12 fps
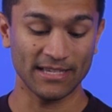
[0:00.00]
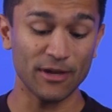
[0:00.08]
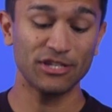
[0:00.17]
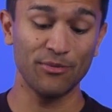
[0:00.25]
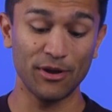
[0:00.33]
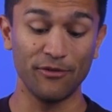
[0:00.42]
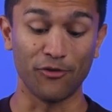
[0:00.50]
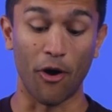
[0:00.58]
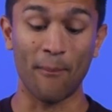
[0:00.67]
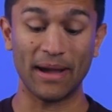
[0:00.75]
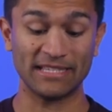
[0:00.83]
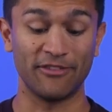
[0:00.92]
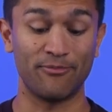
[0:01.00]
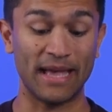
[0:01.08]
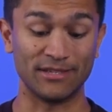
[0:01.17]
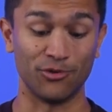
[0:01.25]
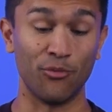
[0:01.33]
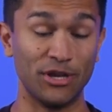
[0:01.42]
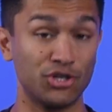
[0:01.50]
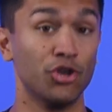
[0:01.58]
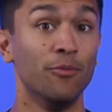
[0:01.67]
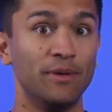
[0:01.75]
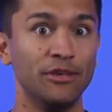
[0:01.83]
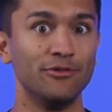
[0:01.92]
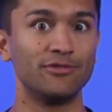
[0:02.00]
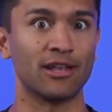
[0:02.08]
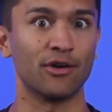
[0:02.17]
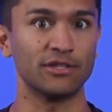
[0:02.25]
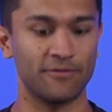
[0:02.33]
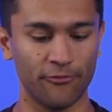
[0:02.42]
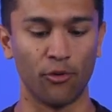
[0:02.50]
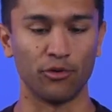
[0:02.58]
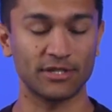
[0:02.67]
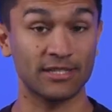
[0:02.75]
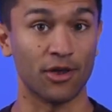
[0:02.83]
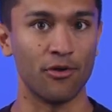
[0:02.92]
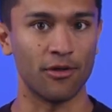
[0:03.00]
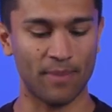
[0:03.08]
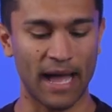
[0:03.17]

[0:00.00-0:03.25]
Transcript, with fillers: especially when you've got a massive bezel, which could be utilized for solar